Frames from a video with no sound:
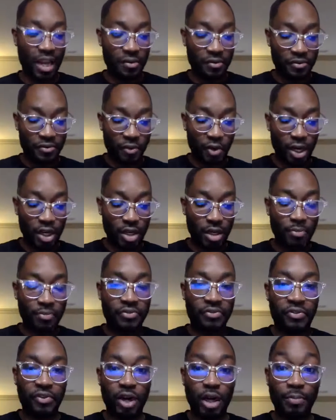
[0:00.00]
right?
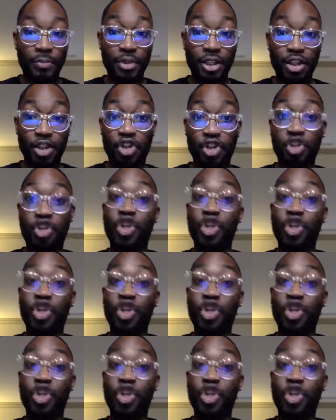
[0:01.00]
Freedom from